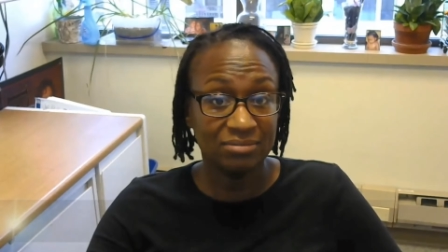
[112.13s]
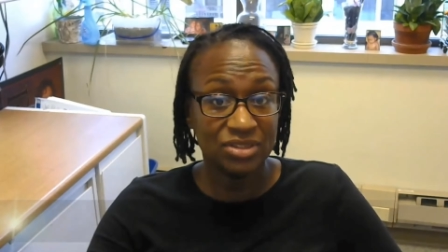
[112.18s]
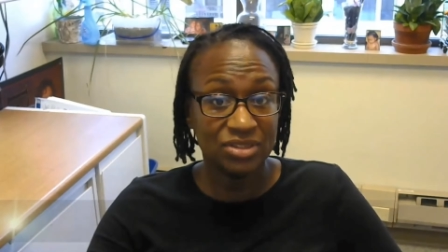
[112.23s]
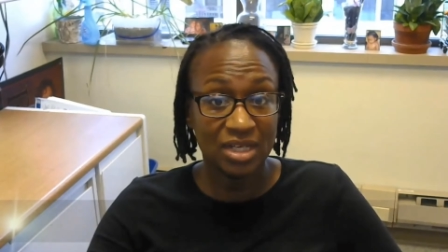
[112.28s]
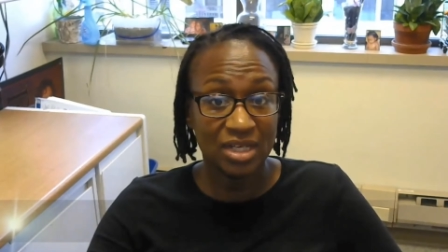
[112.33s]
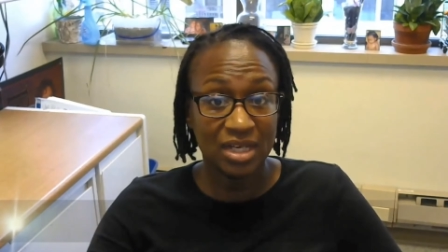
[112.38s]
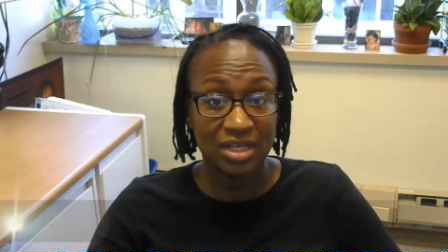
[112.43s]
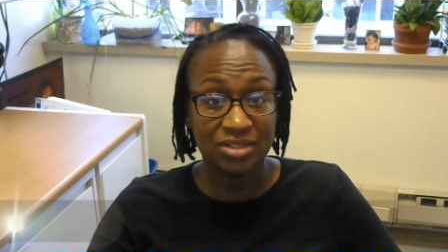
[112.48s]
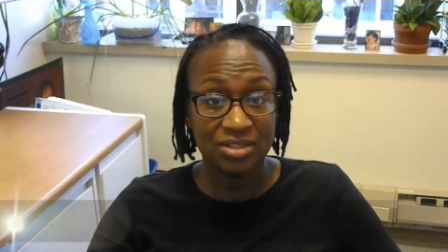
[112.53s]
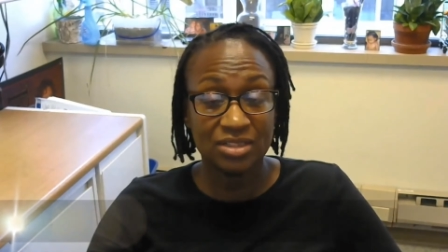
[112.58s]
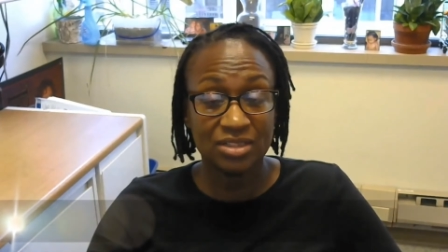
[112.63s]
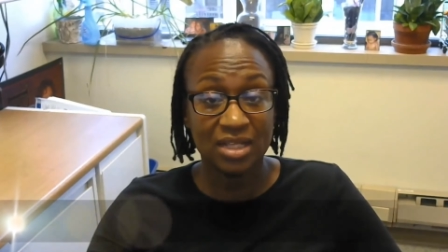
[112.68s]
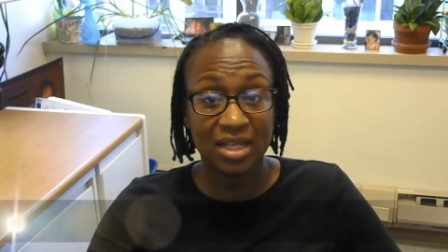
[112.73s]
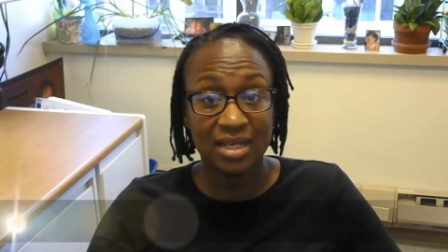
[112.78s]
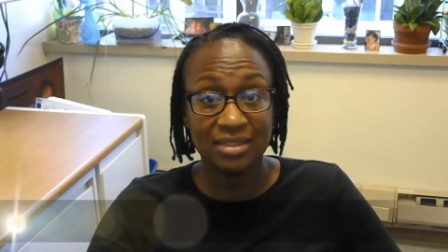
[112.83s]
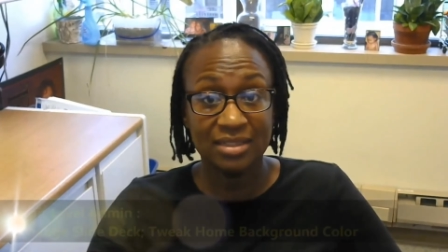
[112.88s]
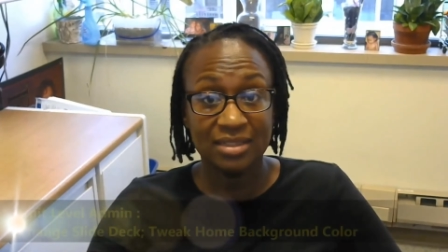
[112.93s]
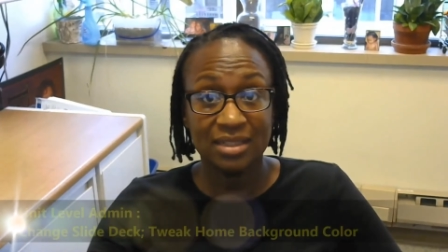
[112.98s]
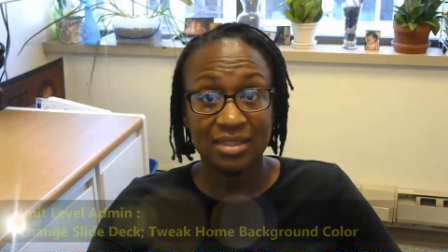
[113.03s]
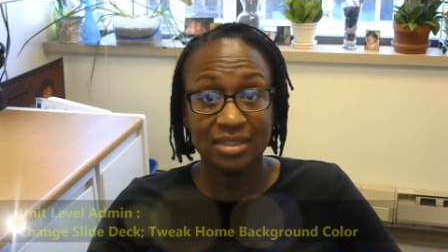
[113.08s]
change
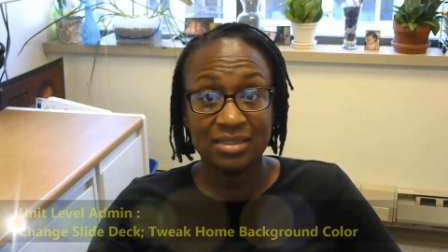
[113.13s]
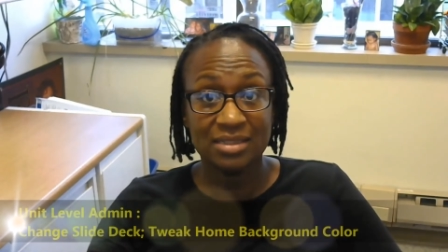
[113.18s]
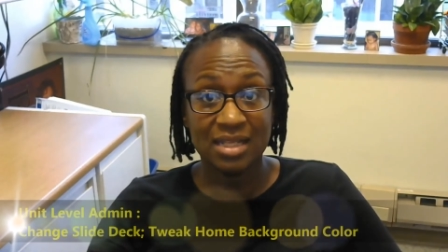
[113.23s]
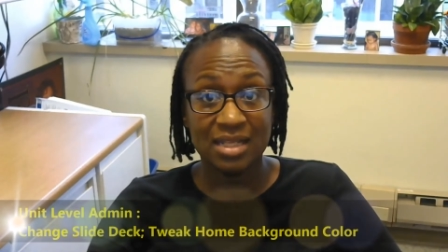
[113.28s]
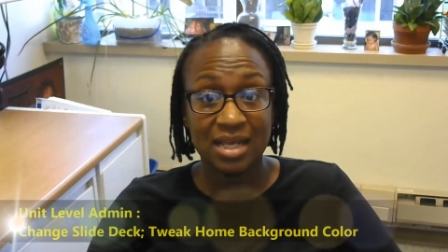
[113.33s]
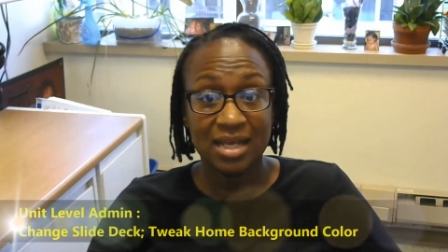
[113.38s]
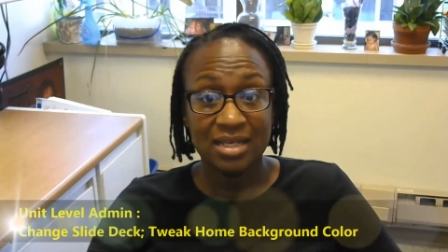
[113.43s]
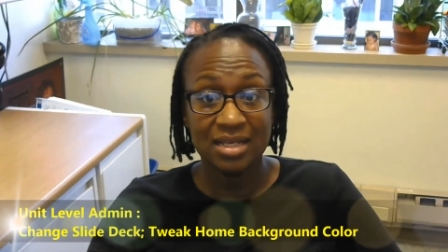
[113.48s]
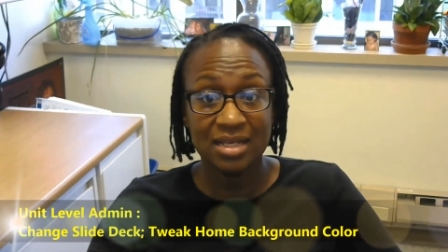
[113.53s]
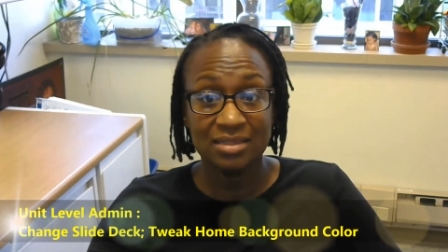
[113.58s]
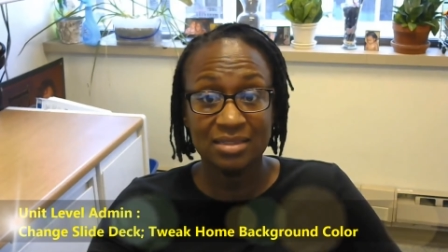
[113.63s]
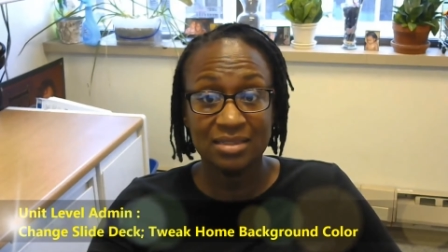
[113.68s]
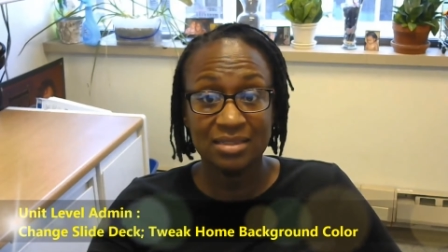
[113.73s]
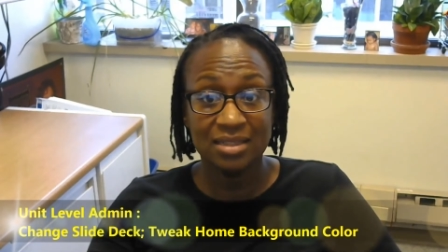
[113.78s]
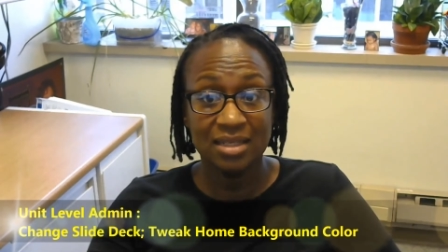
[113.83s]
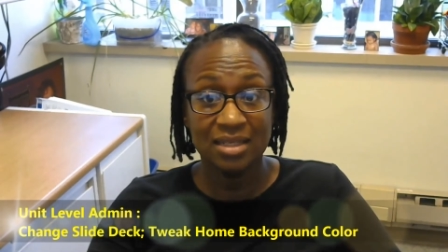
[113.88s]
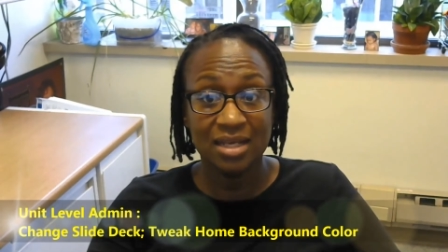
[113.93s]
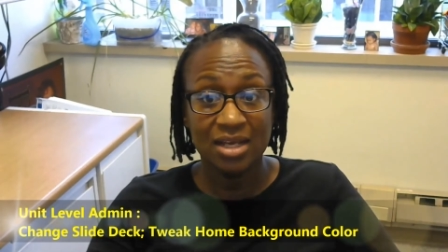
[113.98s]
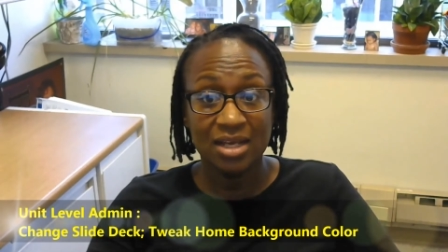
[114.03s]
slide deck slides,